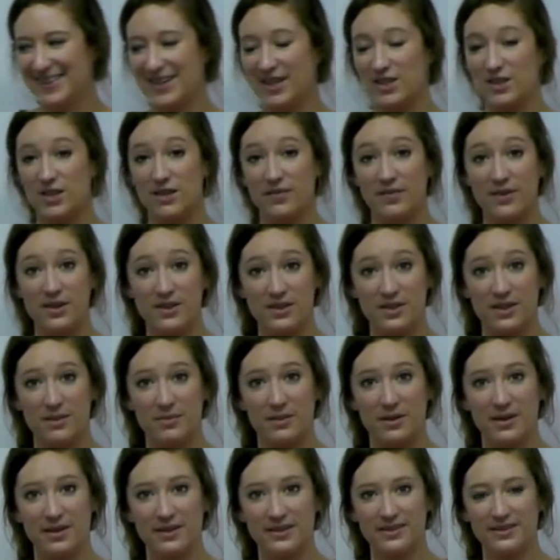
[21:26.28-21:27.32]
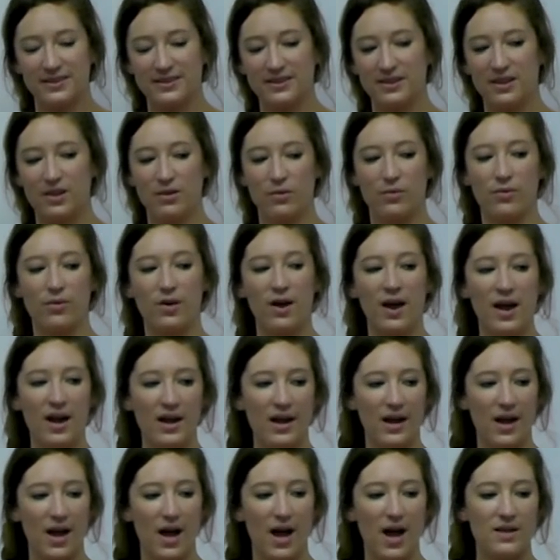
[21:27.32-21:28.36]
There's our first number.
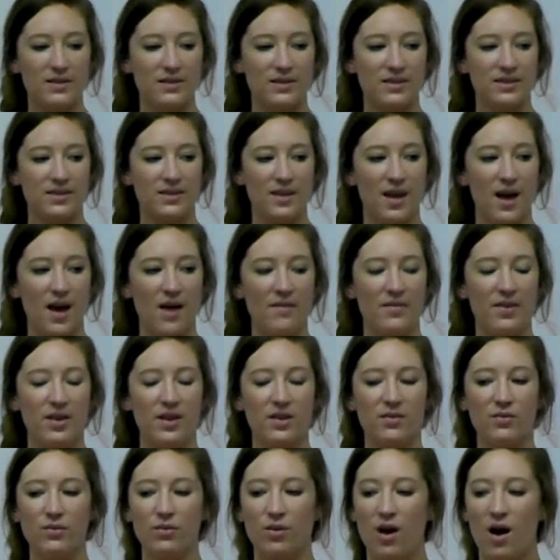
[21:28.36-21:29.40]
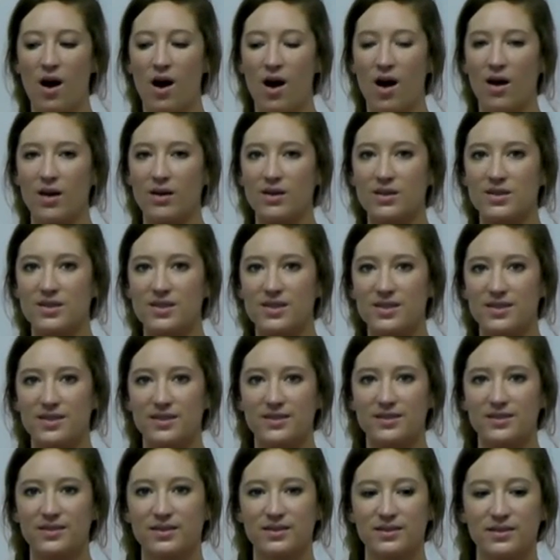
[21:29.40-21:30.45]
Rick has seven rocks.
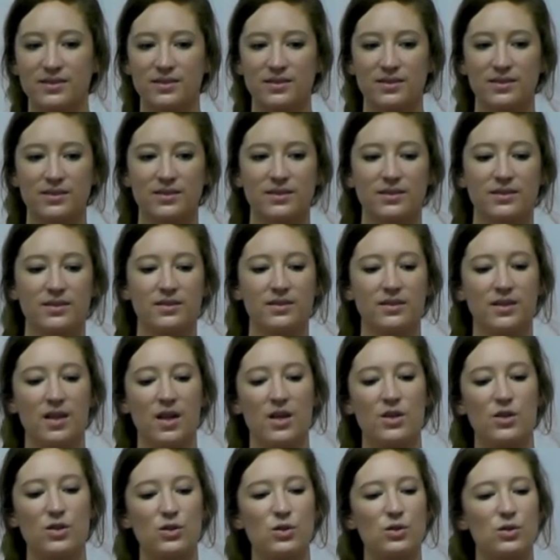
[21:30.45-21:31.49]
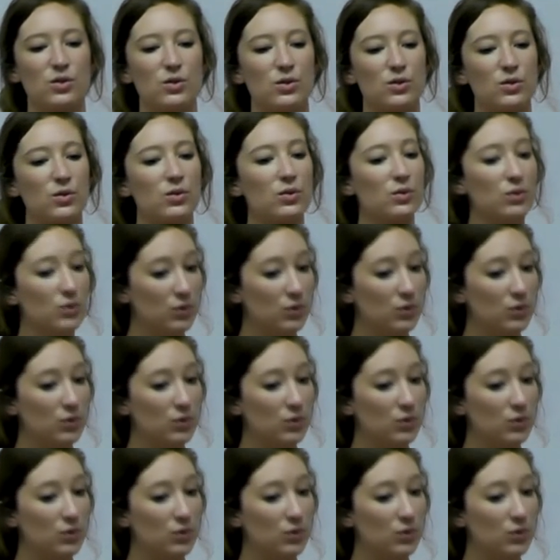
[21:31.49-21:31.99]
Shh.